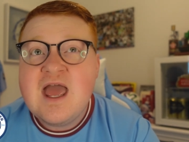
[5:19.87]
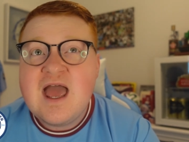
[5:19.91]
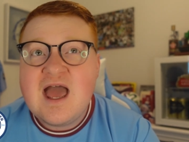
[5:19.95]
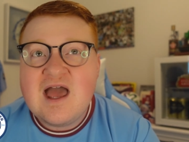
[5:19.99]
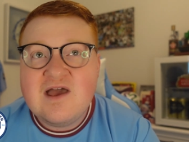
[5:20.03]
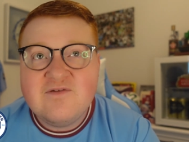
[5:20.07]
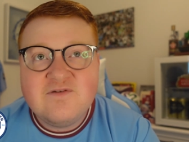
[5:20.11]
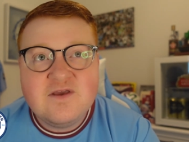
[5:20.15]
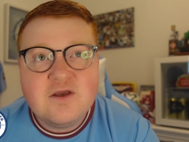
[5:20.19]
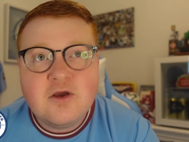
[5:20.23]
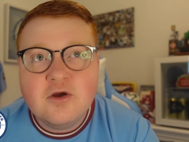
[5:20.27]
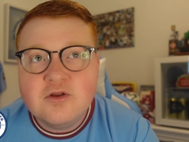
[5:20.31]

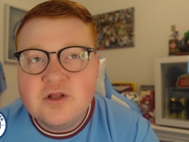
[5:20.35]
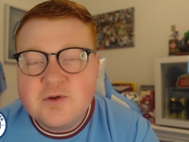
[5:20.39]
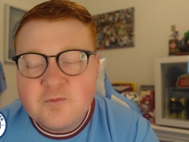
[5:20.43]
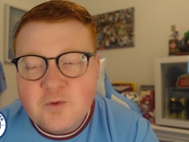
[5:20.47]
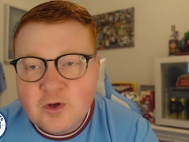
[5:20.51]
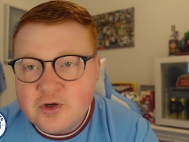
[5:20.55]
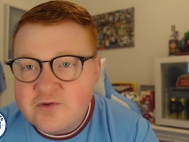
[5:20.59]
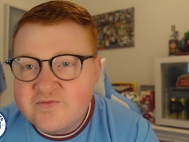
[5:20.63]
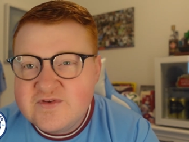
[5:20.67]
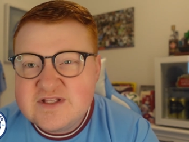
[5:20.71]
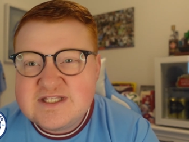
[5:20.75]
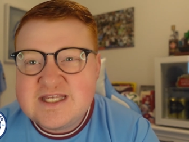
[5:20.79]
I think only
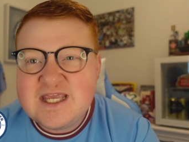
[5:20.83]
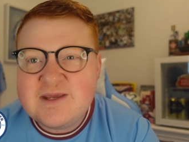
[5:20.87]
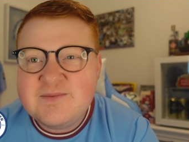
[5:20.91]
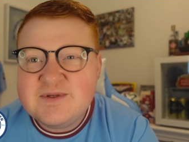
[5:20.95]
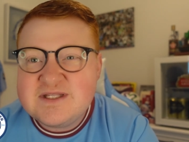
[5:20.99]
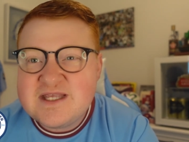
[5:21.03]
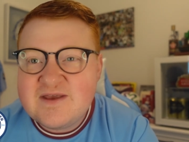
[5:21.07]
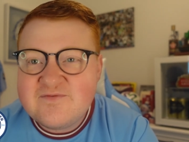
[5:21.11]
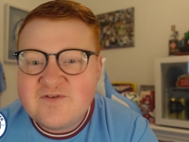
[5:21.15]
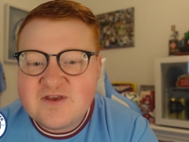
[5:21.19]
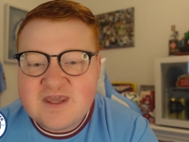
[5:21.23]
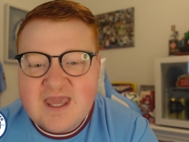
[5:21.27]
one other team has
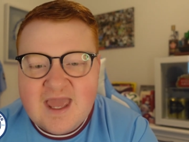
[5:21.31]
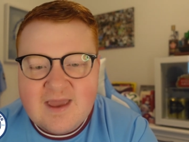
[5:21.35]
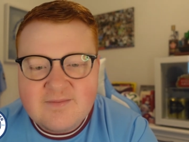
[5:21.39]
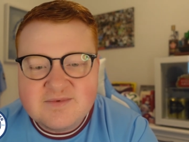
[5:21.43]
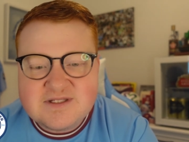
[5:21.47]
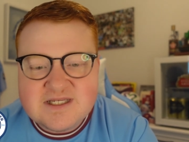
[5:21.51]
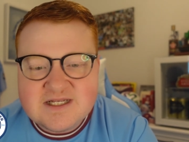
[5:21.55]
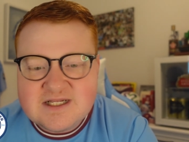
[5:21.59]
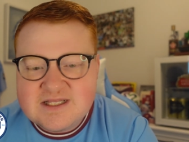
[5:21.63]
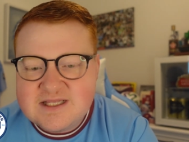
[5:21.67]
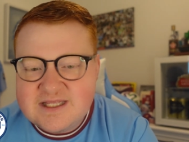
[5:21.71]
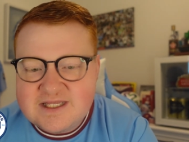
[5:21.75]
ever kept
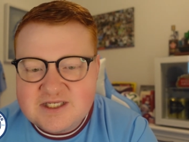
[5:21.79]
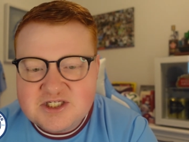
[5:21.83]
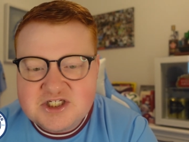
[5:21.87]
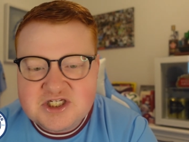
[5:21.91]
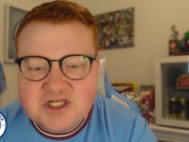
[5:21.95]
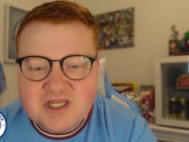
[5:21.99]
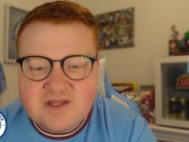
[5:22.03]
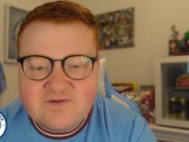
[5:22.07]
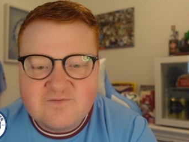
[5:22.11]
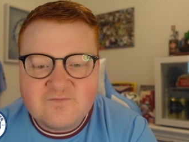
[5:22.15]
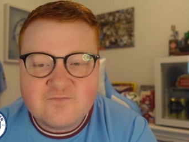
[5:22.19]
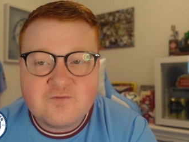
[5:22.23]
a clean
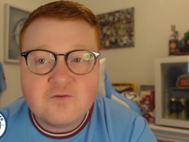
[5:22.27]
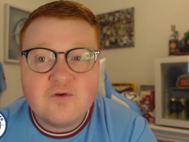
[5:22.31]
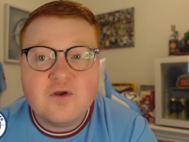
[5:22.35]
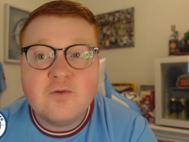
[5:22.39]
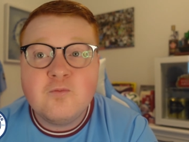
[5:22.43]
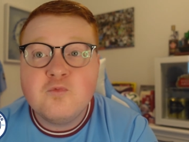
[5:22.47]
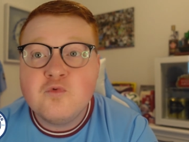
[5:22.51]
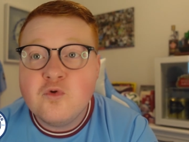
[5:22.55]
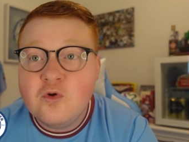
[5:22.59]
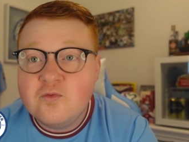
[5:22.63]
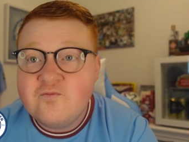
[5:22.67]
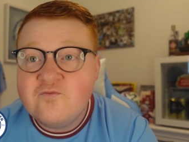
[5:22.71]
sheet for a
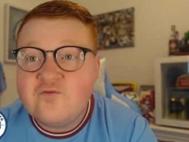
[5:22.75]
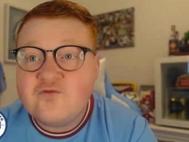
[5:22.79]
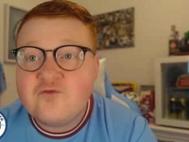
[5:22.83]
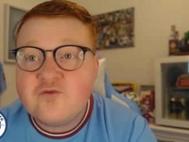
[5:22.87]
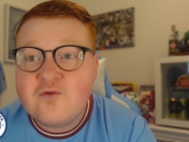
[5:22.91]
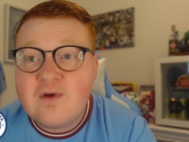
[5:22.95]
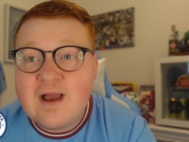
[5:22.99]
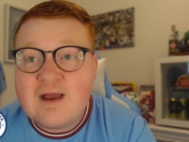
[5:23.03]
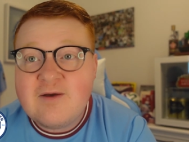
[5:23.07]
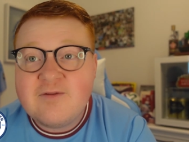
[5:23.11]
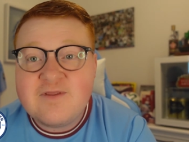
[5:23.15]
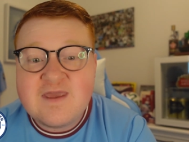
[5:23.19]
run
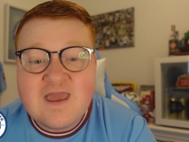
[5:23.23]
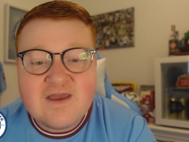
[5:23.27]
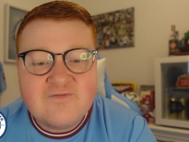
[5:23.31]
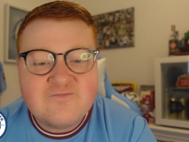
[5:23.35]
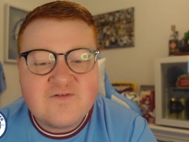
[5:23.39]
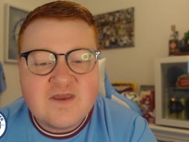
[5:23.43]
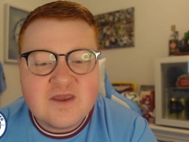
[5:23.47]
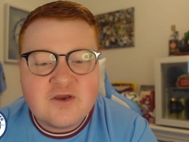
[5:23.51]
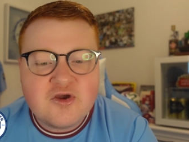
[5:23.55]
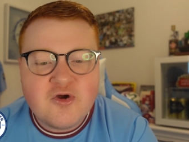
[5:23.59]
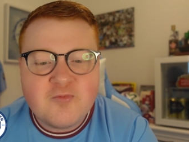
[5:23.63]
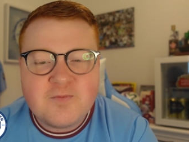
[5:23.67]
throughout the
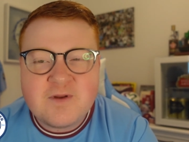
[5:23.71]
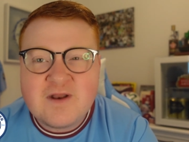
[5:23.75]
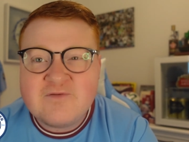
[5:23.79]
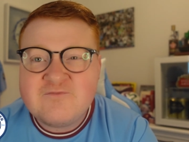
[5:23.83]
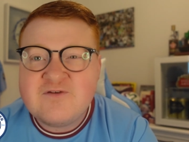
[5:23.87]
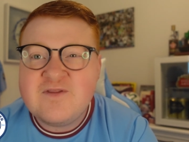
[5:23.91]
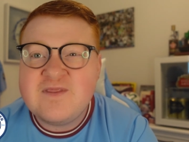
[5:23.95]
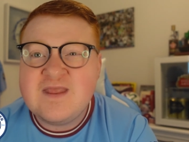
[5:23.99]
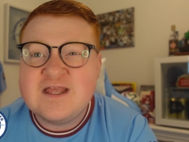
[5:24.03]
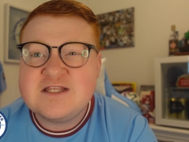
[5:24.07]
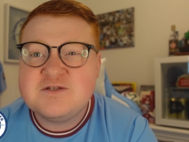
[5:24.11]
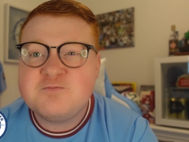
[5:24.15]
FA Cup, and I
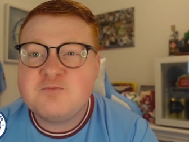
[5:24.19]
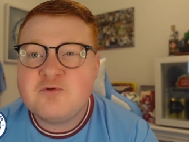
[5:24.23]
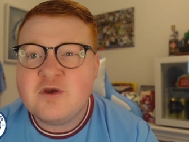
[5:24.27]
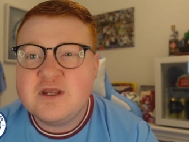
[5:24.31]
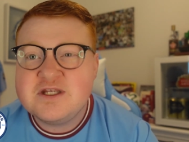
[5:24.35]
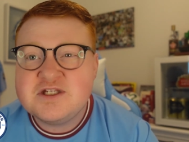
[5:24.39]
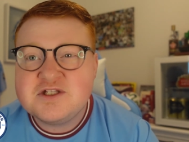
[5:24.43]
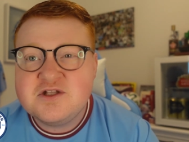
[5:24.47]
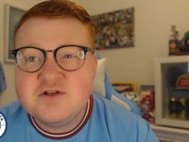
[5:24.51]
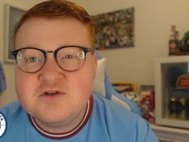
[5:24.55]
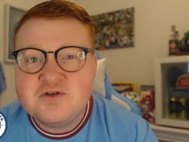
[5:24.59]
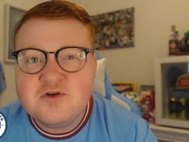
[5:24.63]
think that's
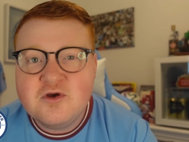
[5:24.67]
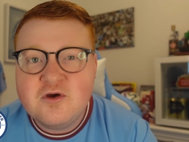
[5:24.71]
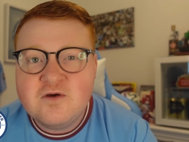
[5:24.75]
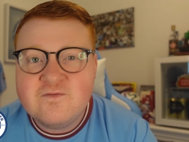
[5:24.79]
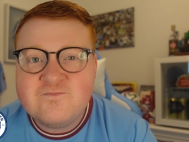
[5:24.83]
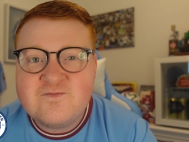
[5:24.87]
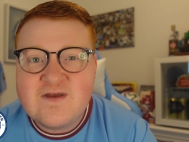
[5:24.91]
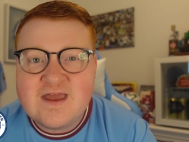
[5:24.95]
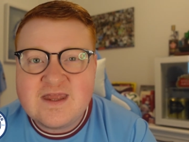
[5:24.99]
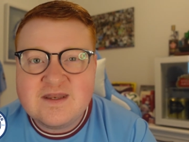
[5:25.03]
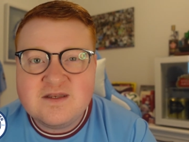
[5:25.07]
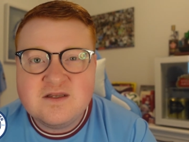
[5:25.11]
Preston
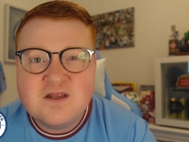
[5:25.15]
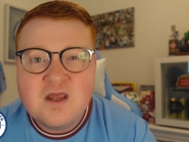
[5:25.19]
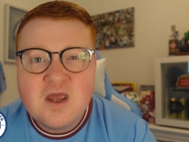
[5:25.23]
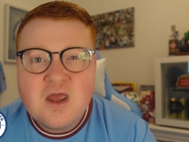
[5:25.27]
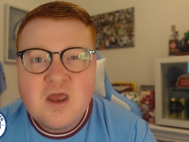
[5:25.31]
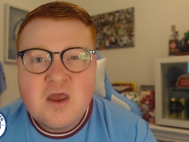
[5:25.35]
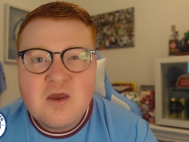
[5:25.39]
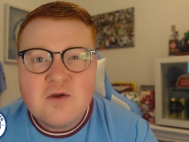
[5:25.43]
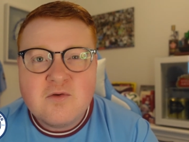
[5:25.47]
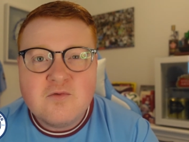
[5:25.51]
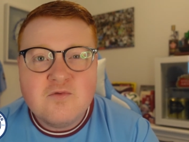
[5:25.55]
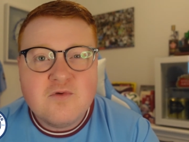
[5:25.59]
North End
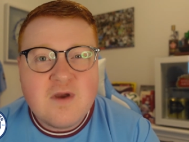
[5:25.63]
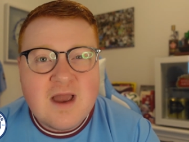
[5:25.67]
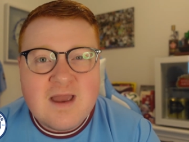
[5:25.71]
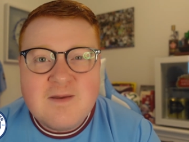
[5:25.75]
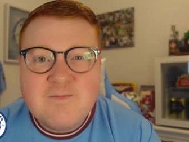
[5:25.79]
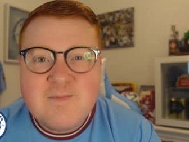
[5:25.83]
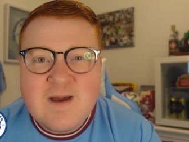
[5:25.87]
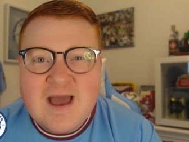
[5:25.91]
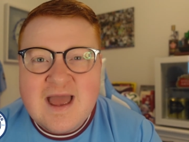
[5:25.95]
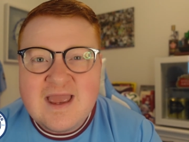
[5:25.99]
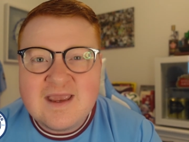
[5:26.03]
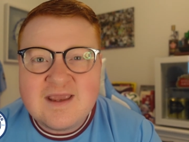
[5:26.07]
right
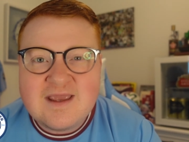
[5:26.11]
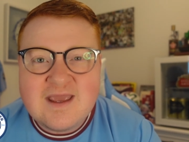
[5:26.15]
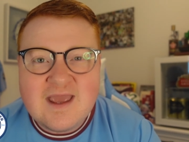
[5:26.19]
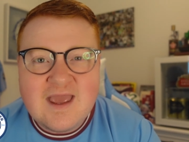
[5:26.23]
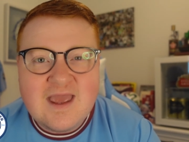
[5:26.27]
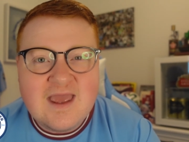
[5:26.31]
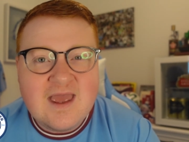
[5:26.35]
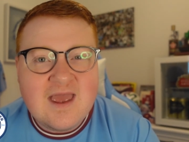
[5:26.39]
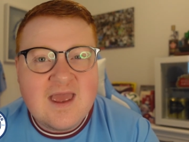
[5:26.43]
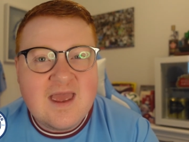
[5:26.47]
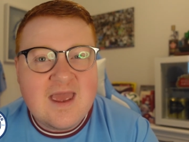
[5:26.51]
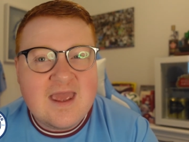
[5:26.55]
back
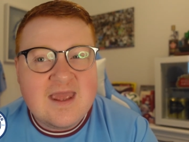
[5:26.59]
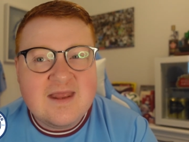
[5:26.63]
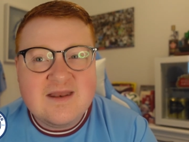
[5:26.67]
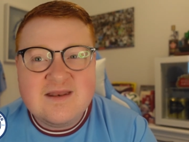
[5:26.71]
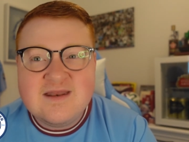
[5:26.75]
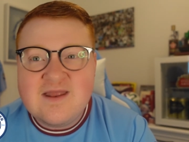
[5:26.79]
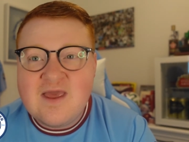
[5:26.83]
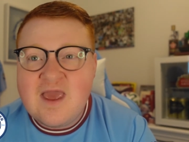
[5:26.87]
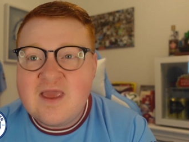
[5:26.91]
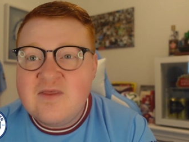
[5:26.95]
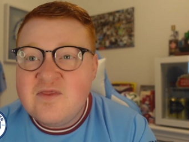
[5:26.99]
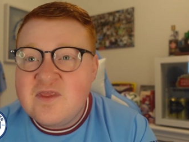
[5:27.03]
uh,
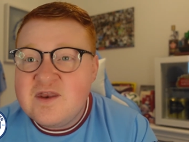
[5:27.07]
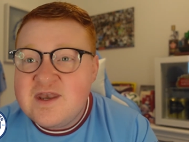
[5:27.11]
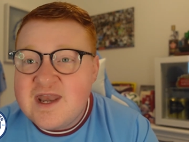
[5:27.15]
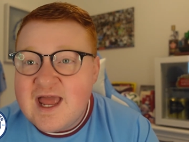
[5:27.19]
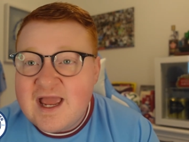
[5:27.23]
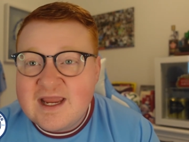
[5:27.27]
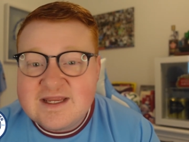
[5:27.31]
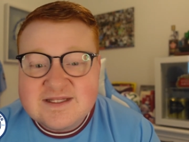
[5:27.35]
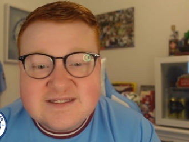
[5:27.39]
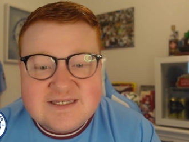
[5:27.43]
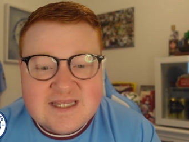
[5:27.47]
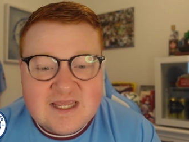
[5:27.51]
in in the
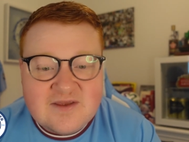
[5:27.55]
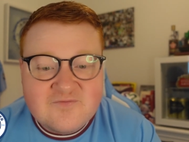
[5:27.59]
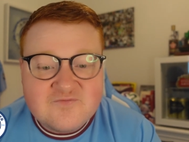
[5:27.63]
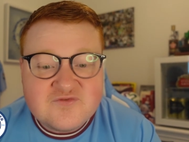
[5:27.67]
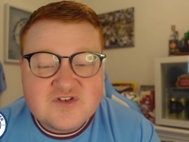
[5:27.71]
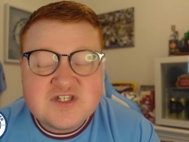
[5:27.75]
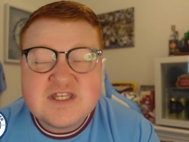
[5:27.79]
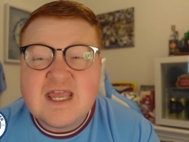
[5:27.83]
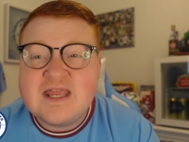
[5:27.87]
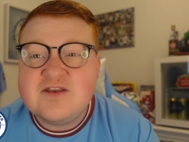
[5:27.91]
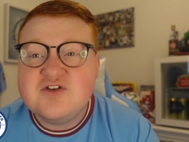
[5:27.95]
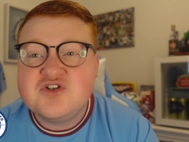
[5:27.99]
19th
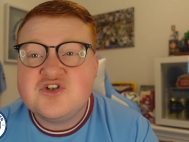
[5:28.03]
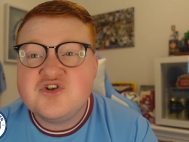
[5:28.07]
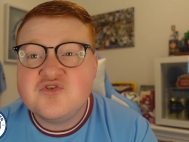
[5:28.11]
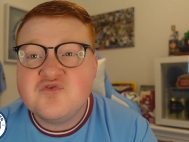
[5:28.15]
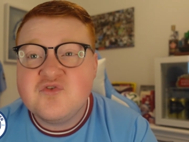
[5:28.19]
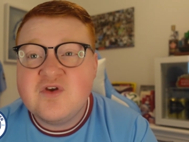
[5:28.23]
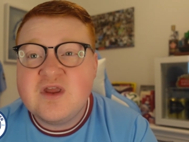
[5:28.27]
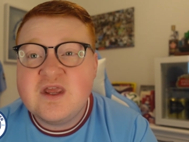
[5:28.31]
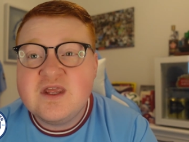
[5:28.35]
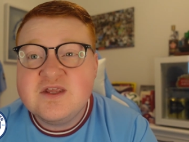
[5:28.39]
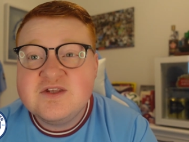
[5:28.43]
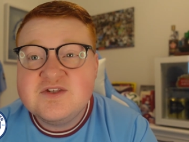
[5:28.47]
century.